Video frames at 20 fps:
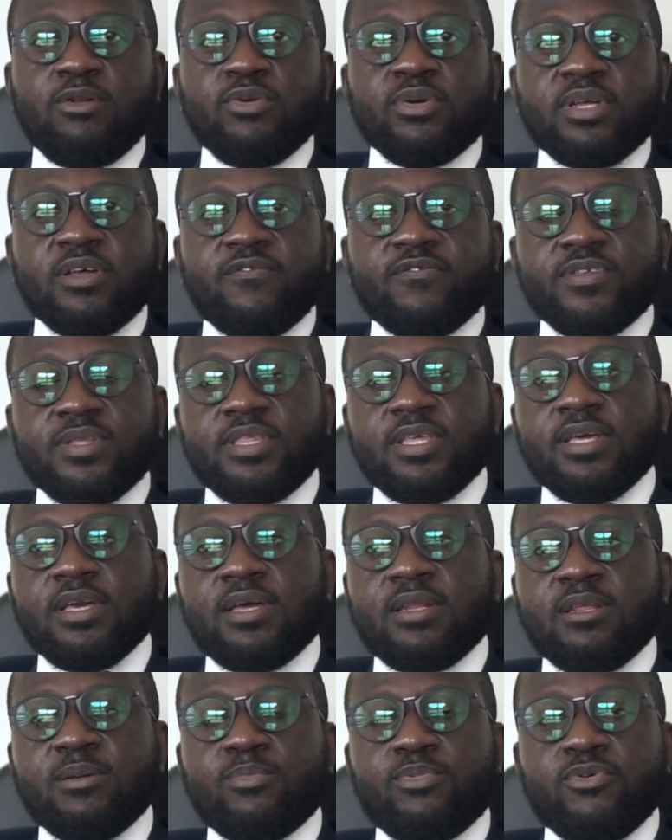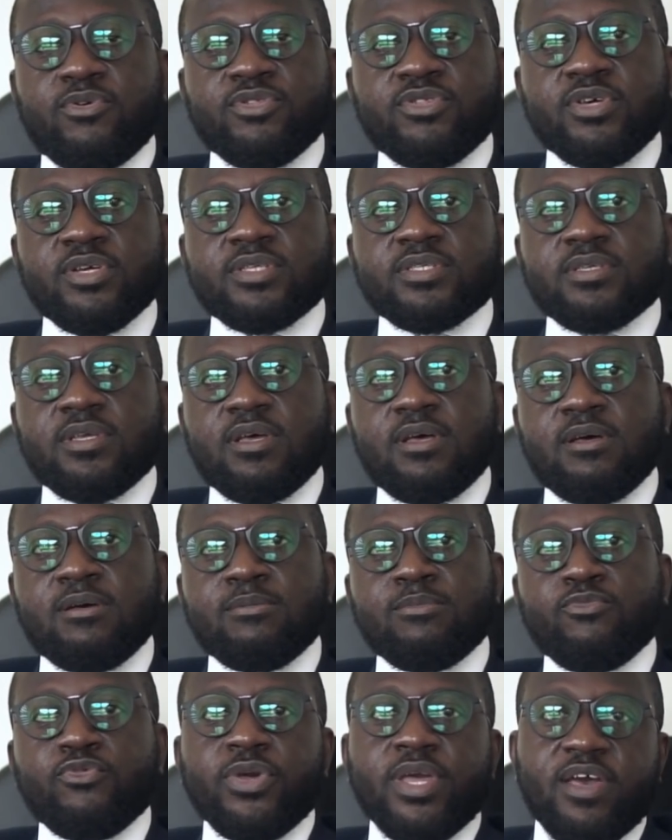look after the Ghana projects.
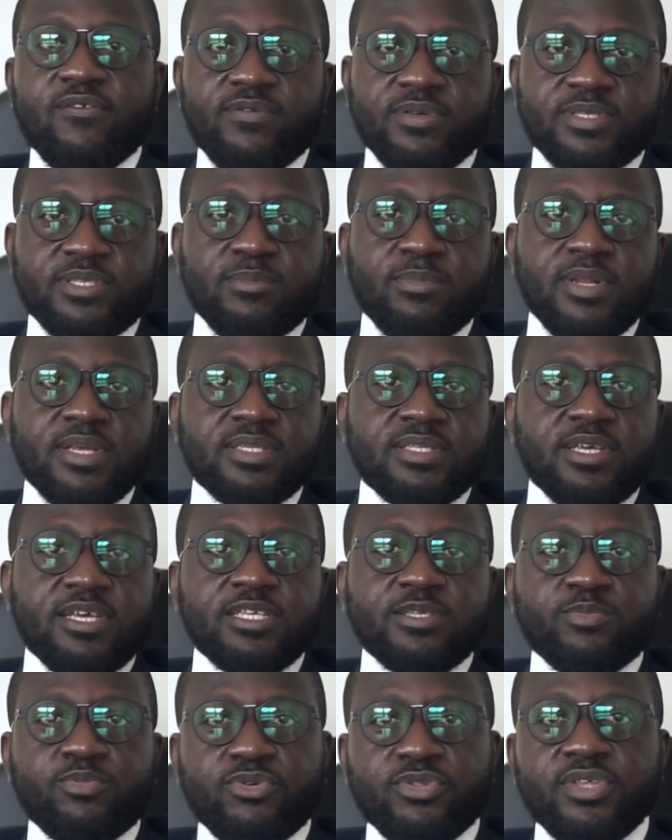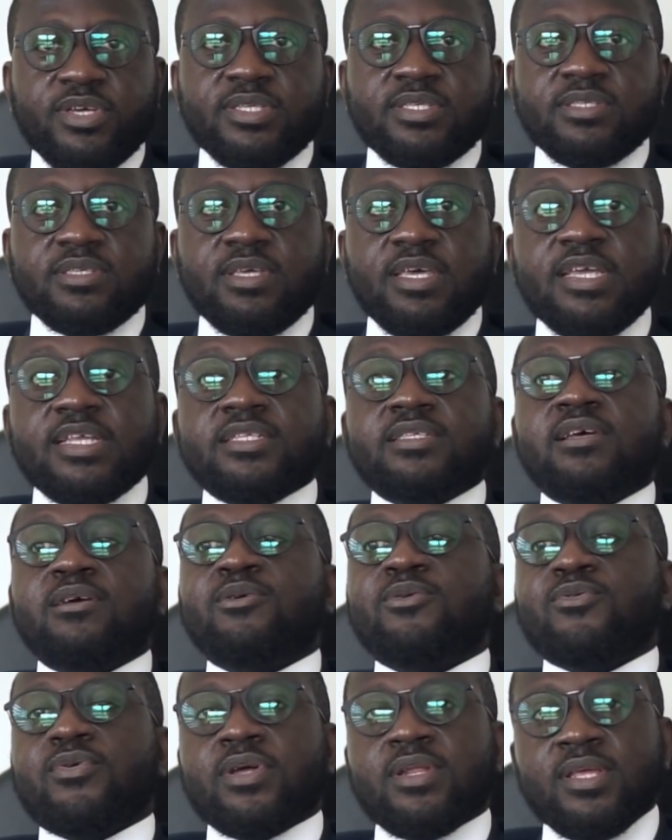We have a similar size project in
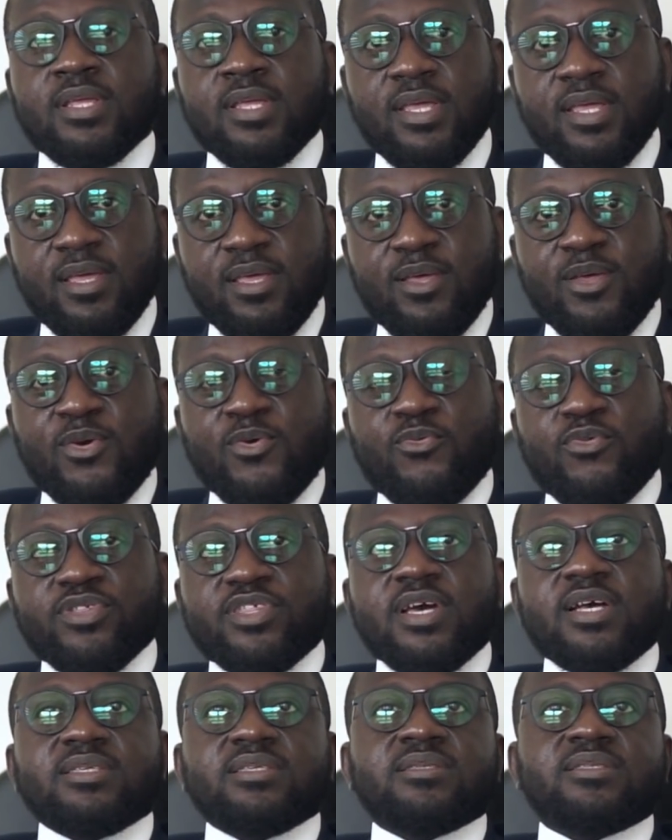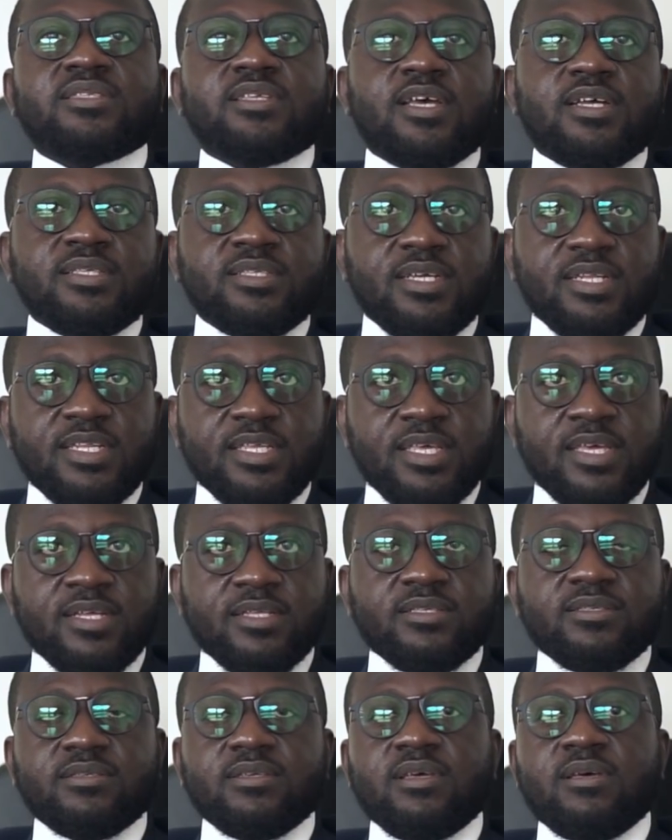Accra, which hasn't started
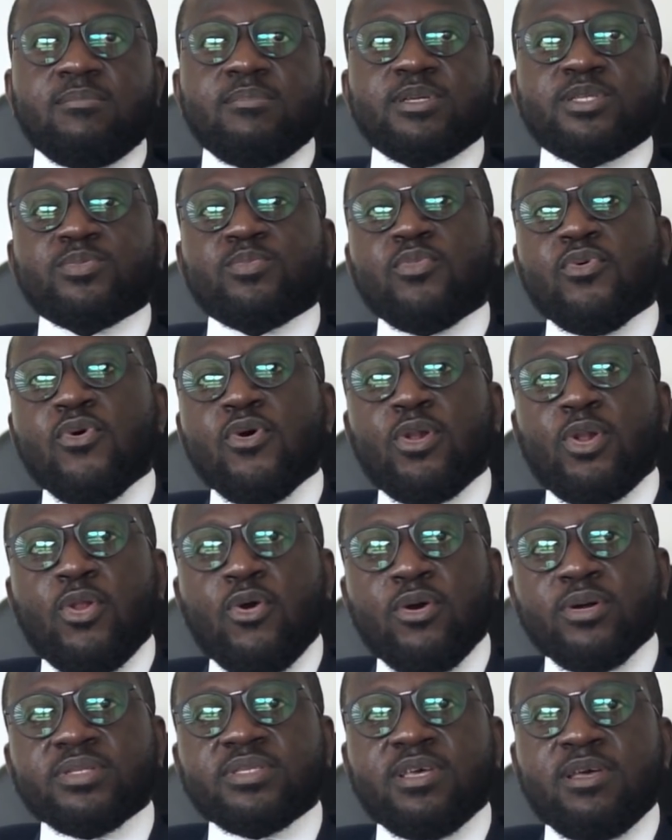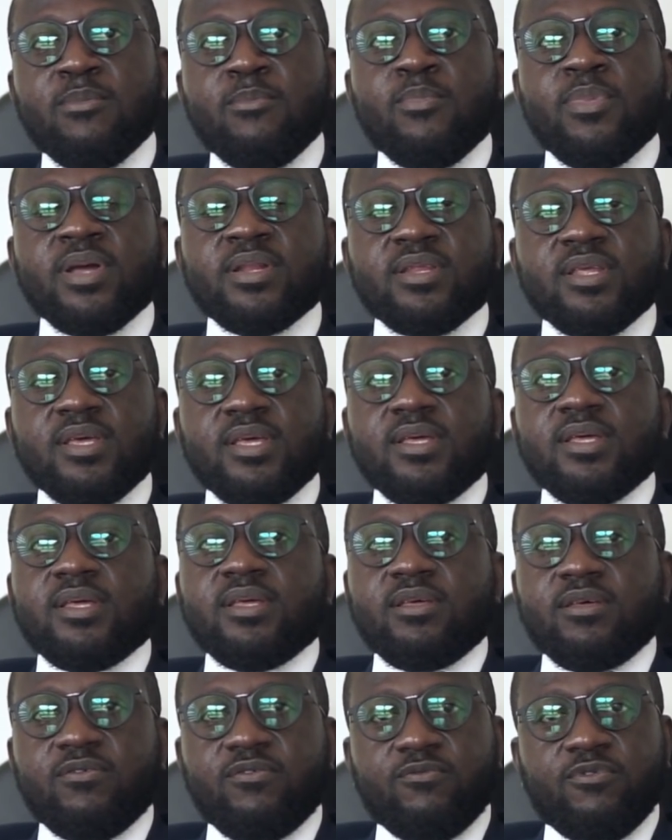yet. It's more long-term, but
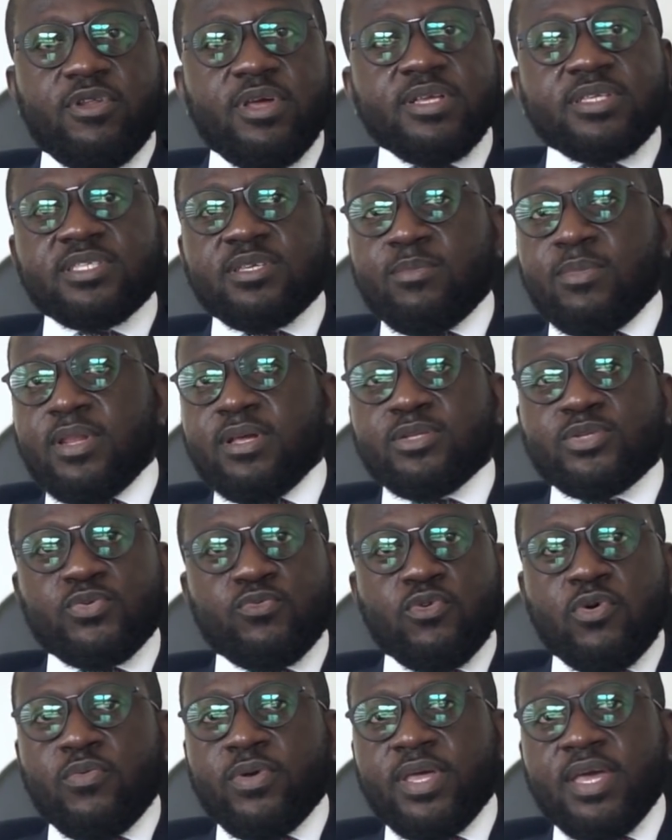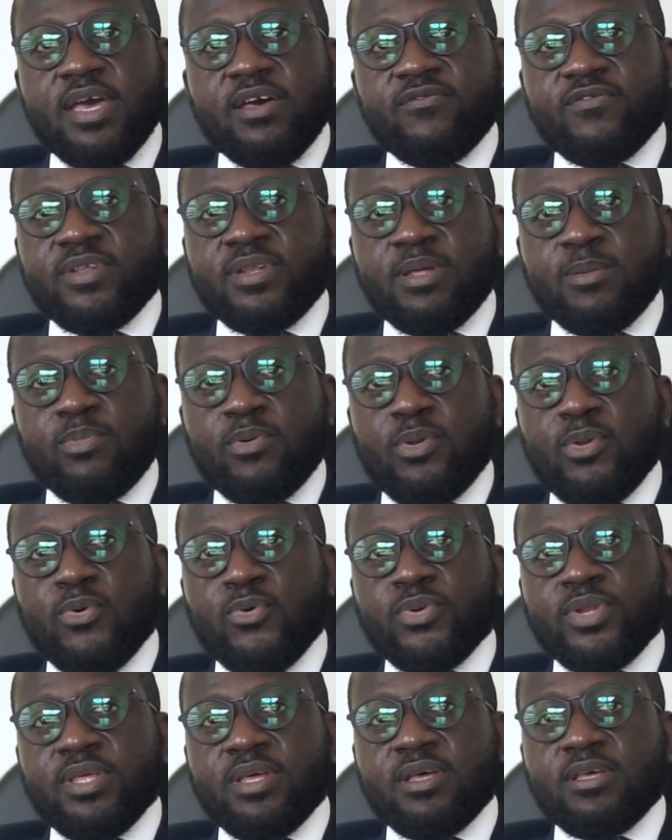like similar to what we have in
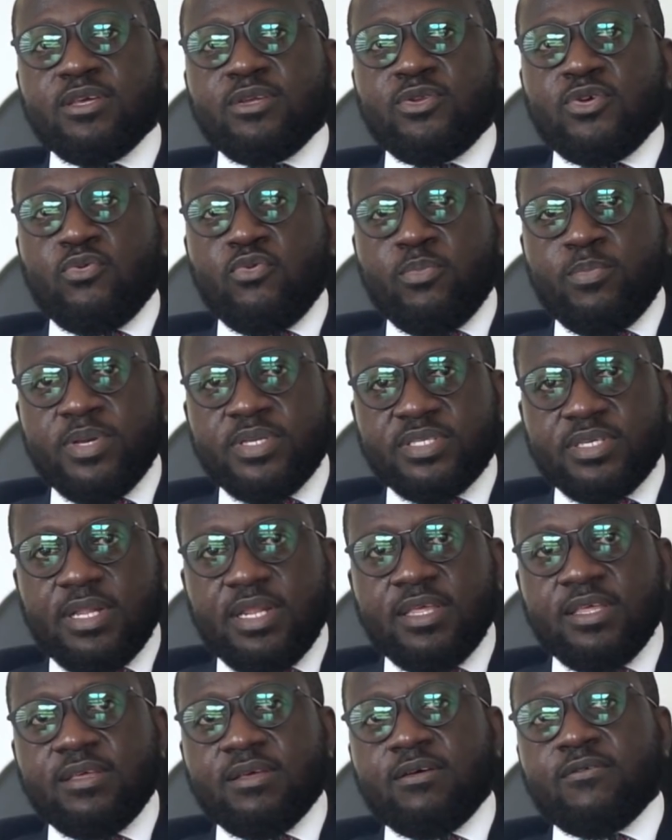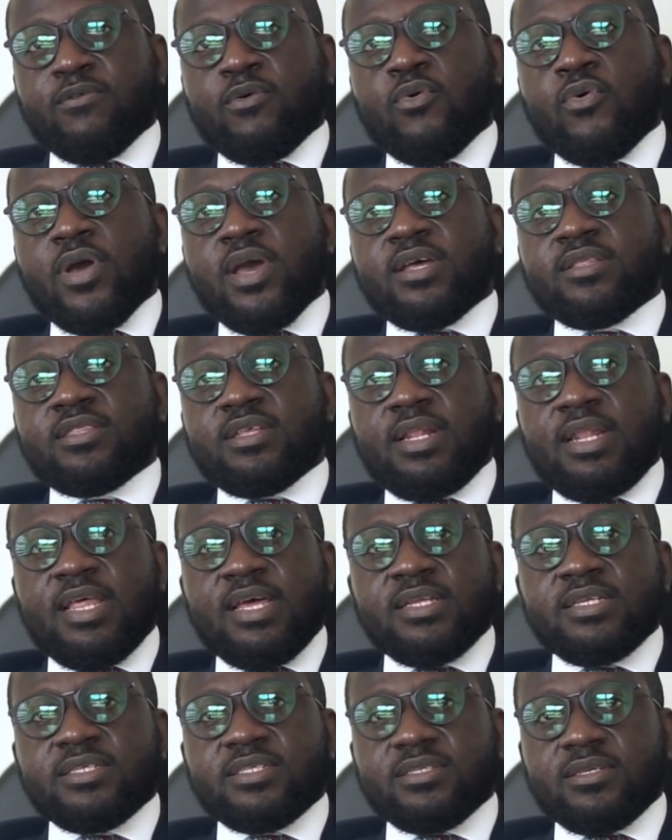Appolonia. We basically acquired the
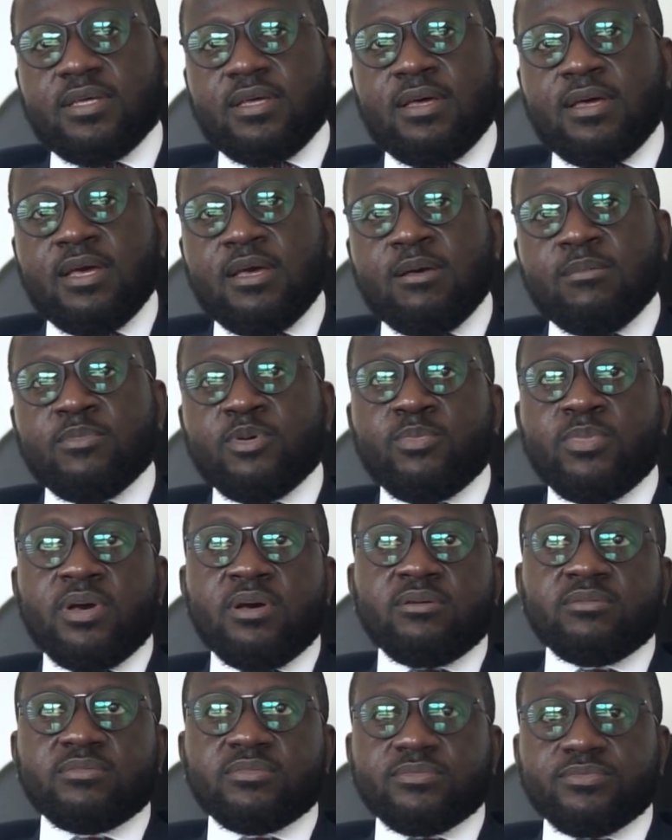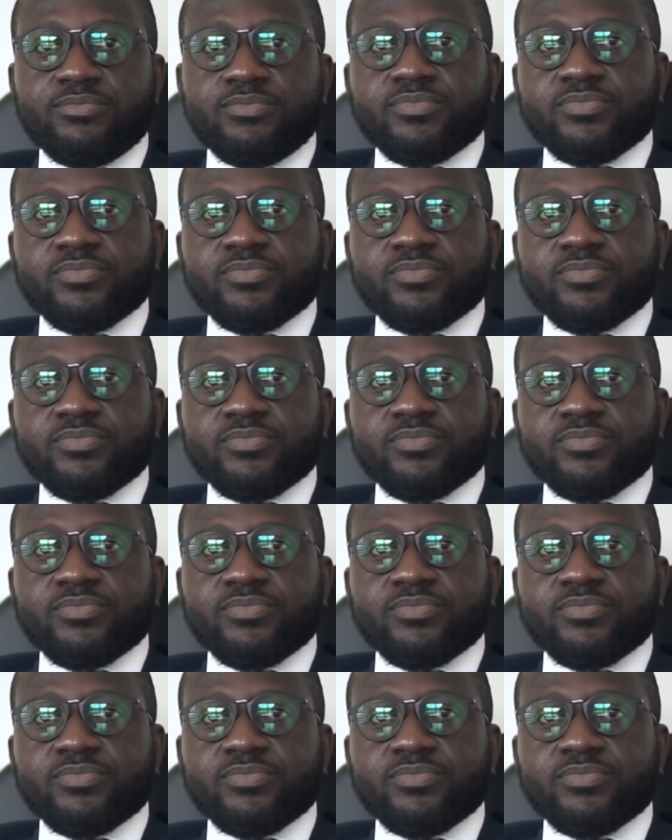land, about